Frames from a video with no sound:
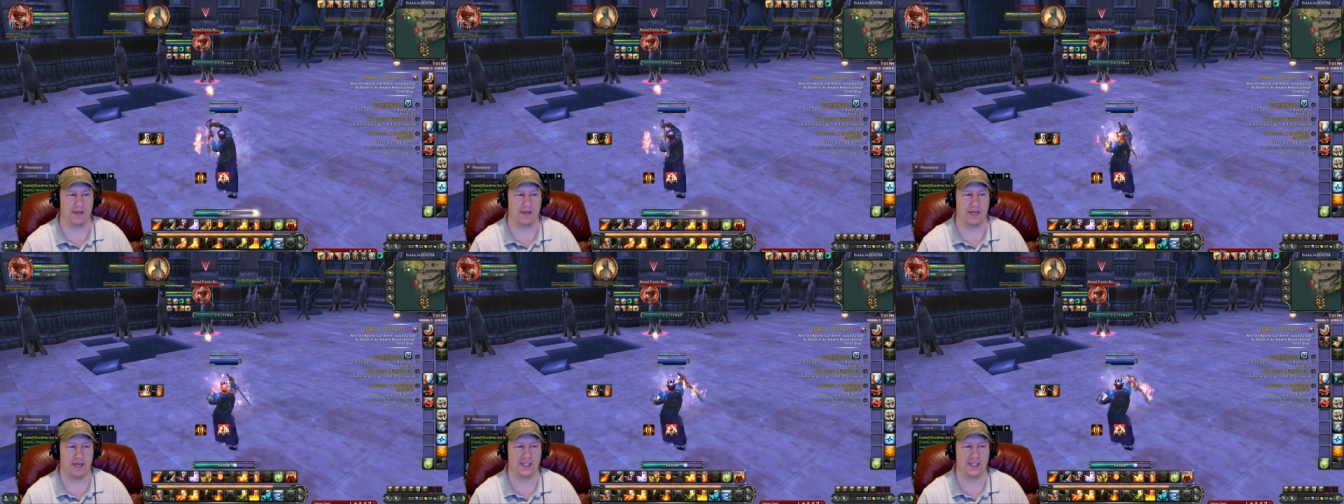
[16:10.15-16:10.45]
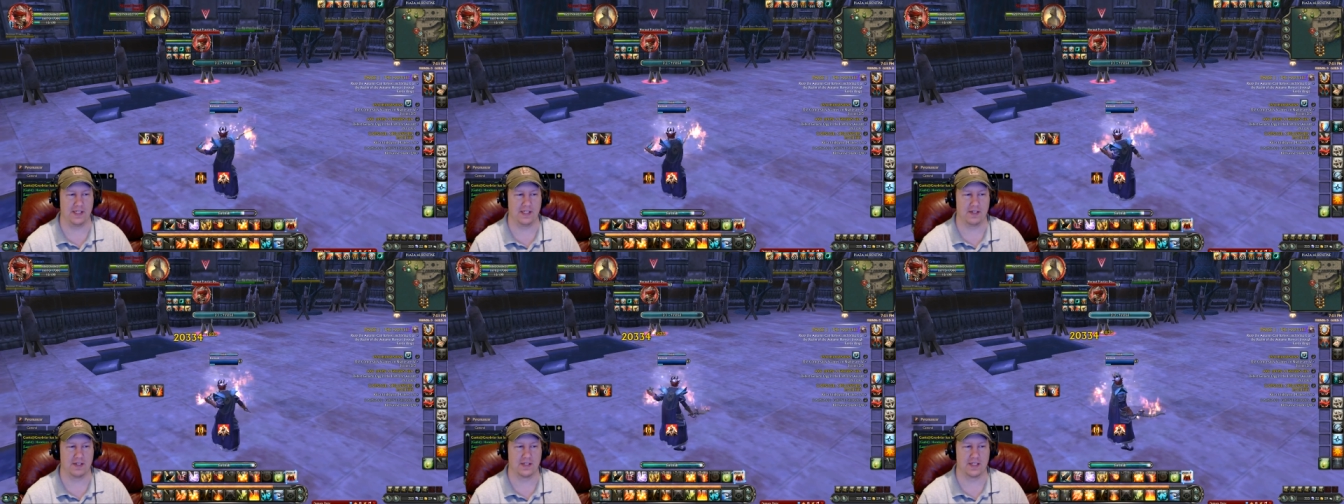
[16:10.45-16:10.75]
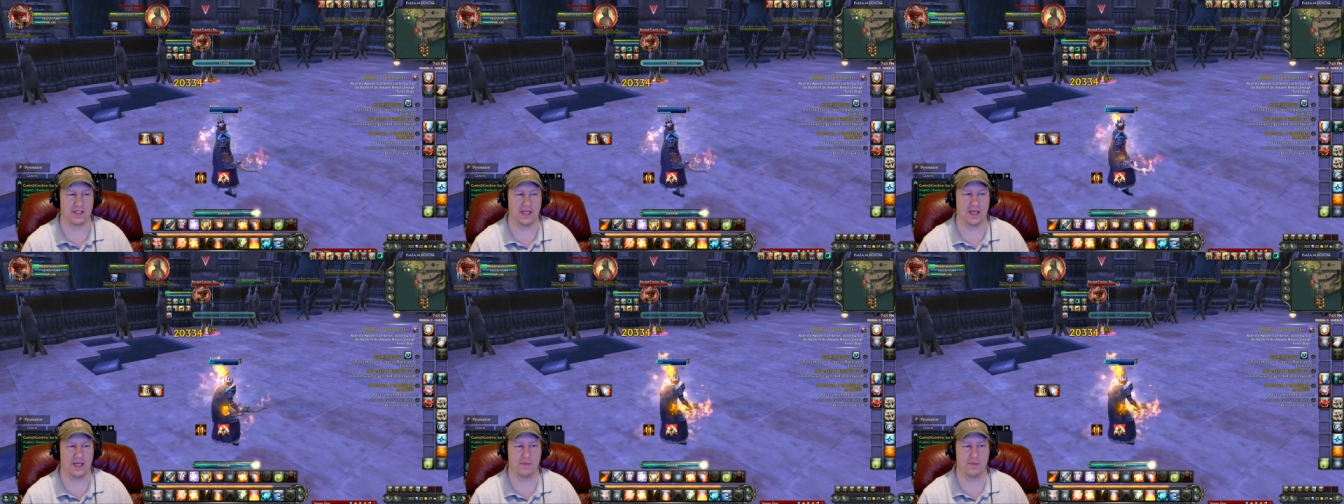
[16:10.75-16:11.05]
As you can
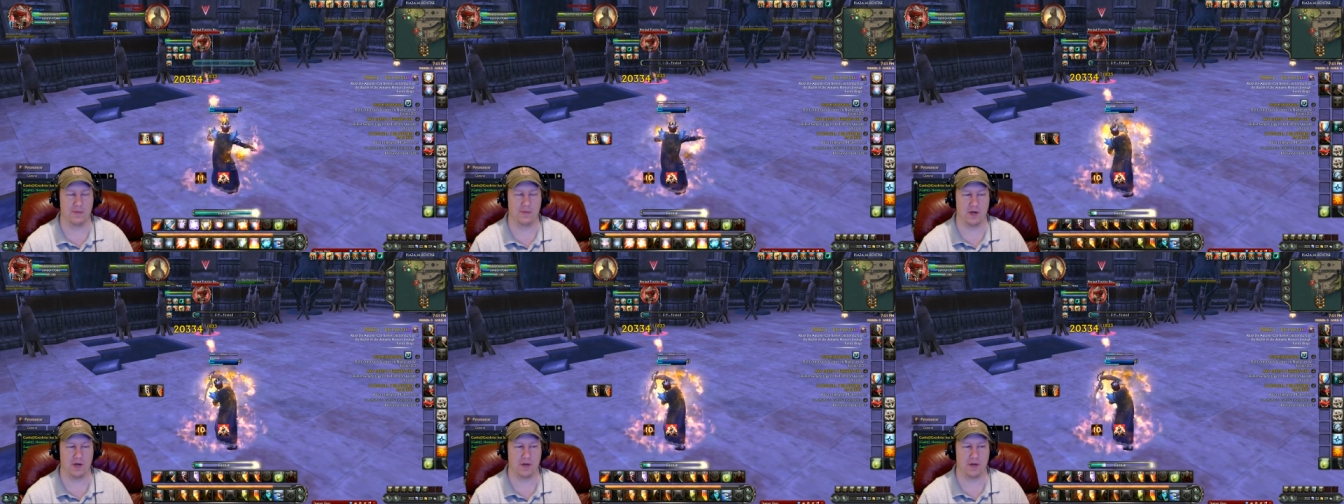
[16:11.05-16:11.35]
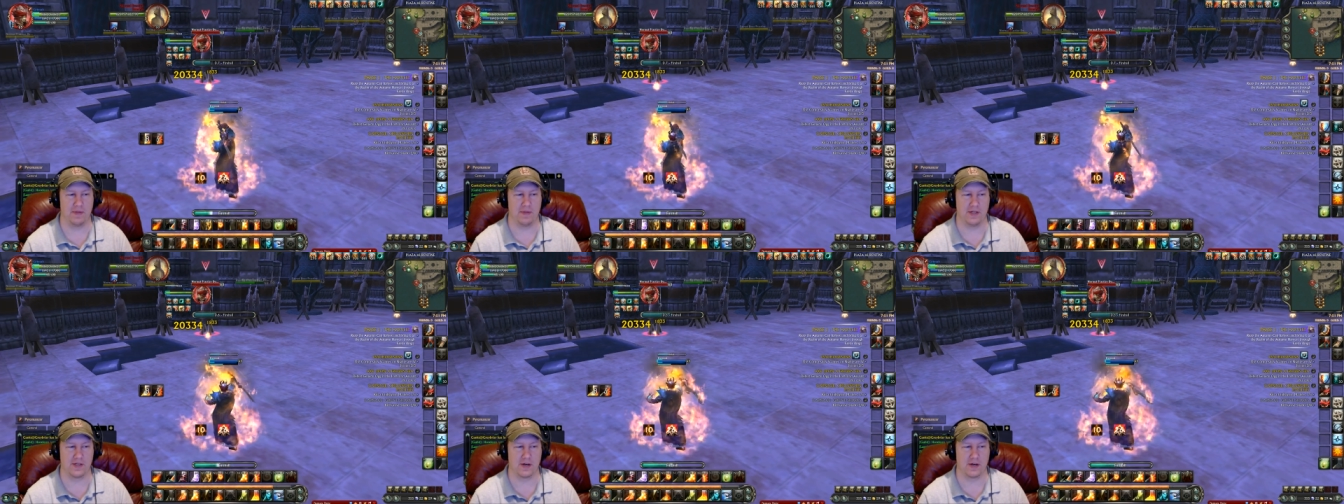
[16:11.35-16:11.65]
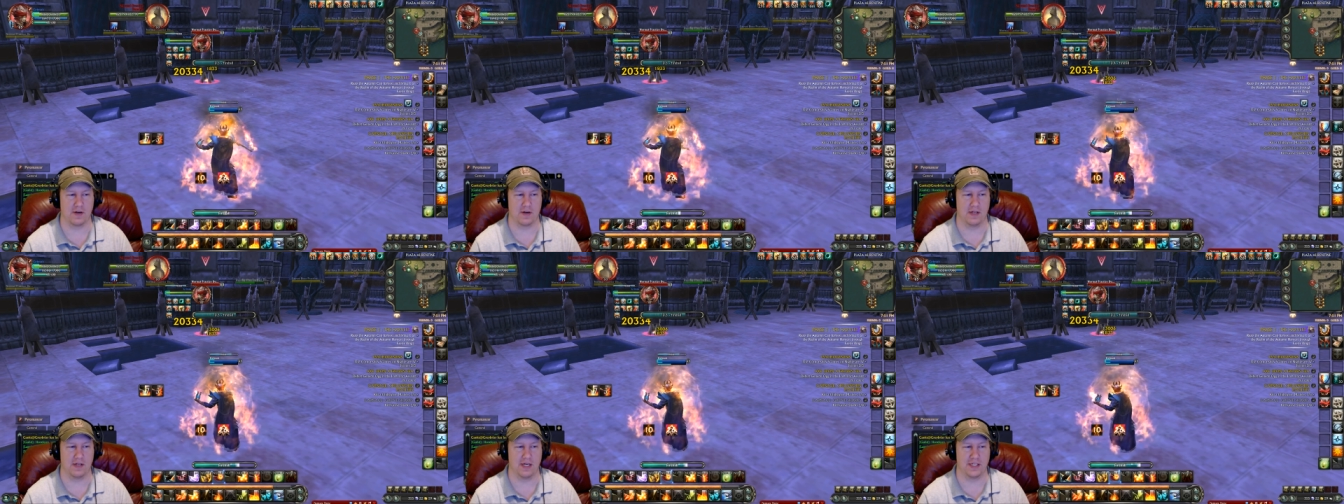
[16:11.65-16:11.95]
see, it put up
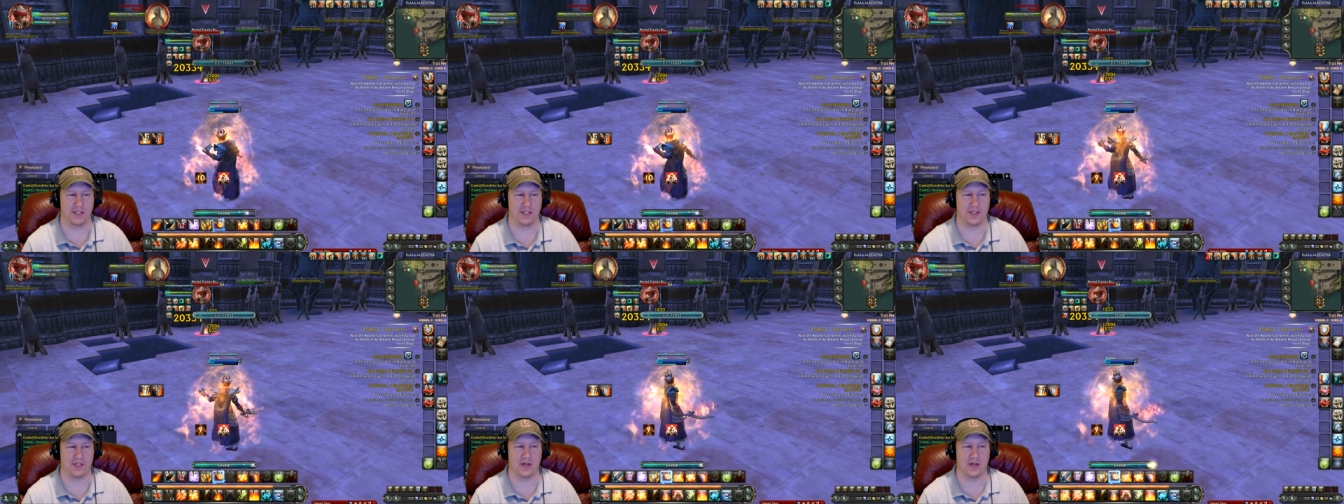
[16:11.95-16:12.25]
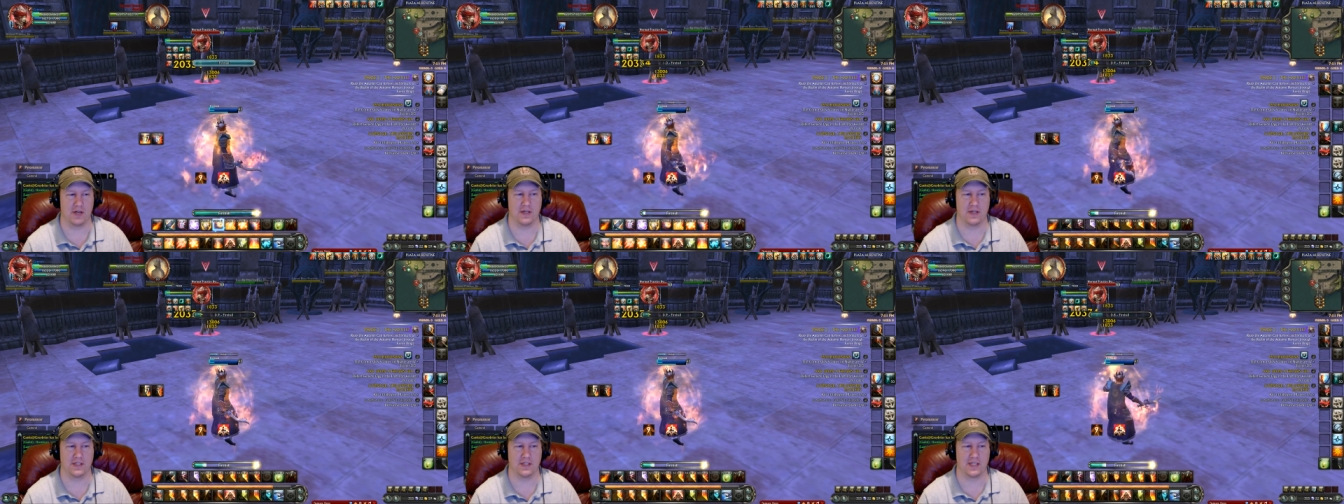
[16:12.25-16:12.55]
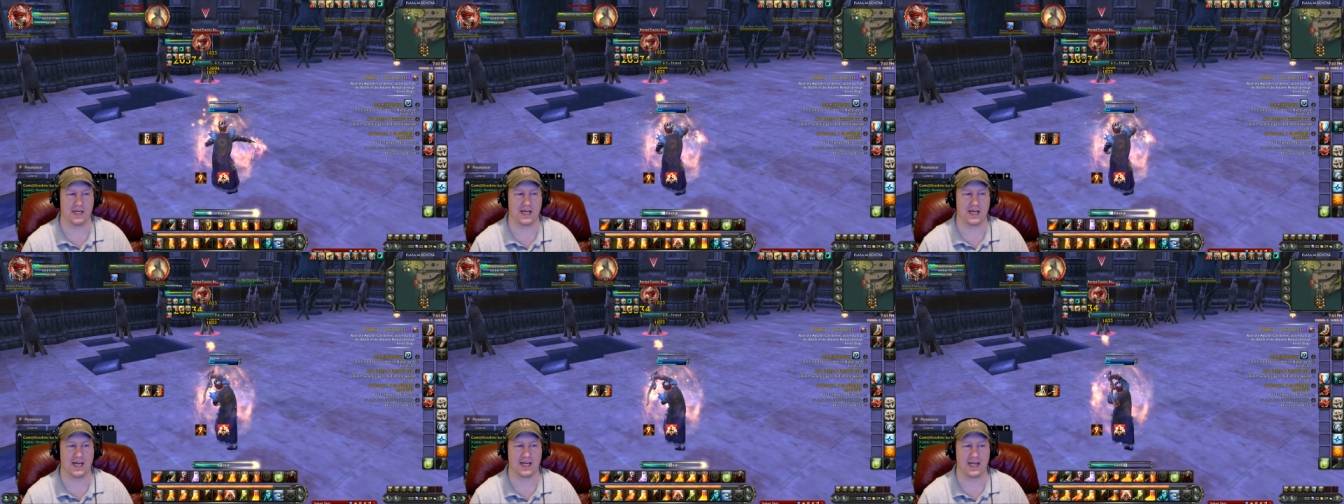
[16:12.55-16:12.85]
Internalized Charge.
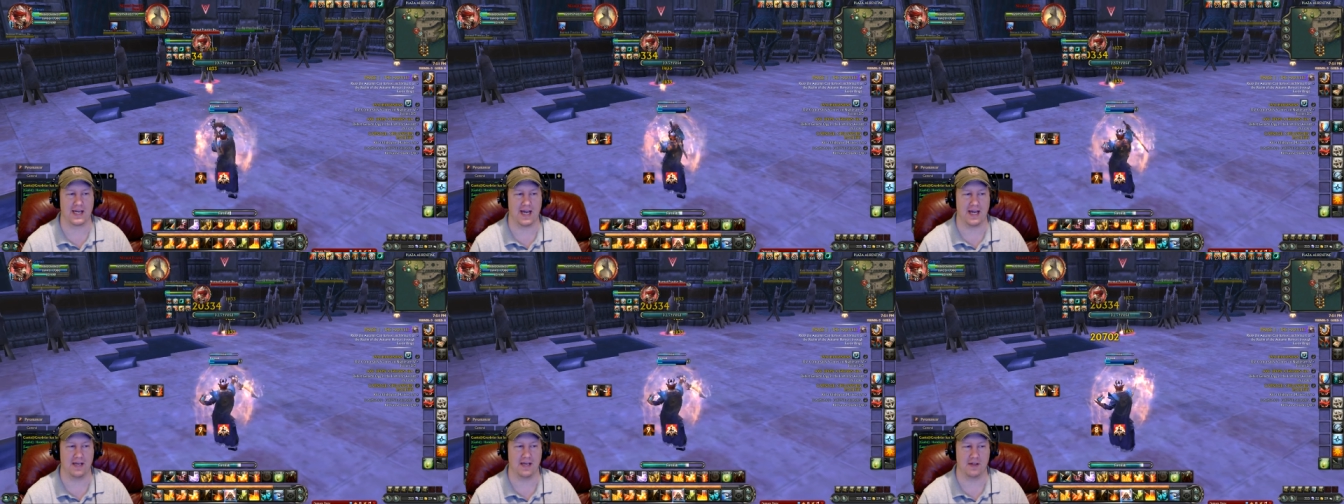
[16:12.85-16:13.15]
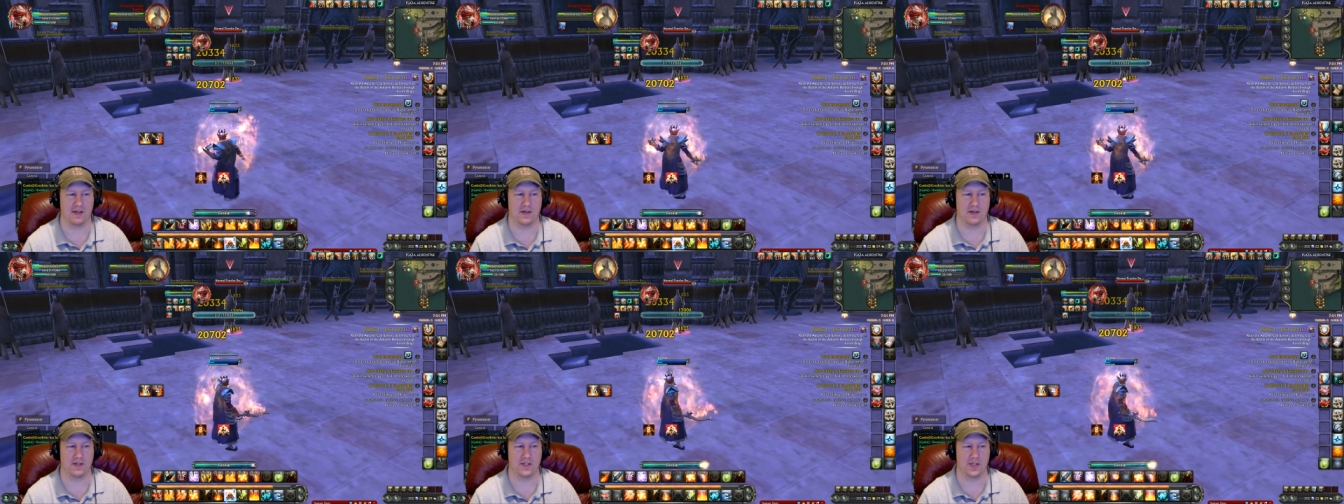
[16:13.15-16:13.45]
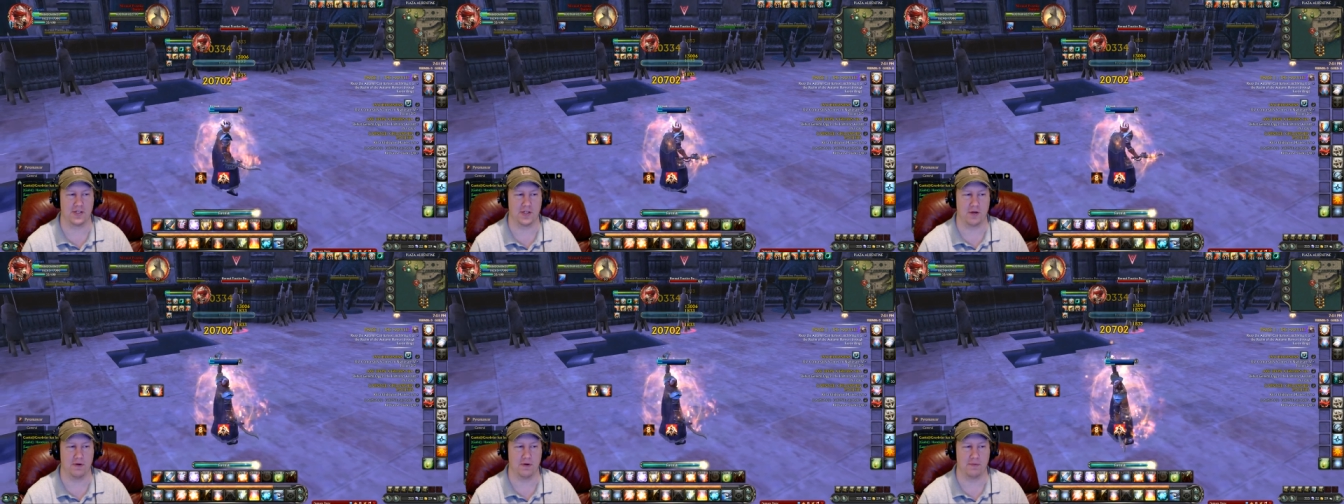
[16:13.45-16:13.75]
I got K alerts
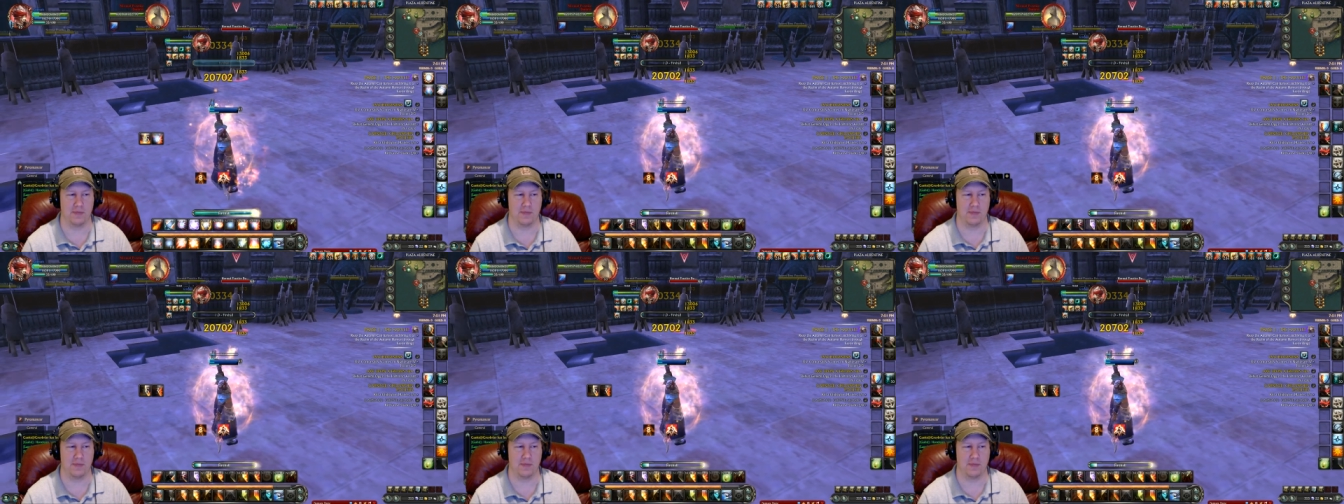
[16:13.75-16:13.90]
showing me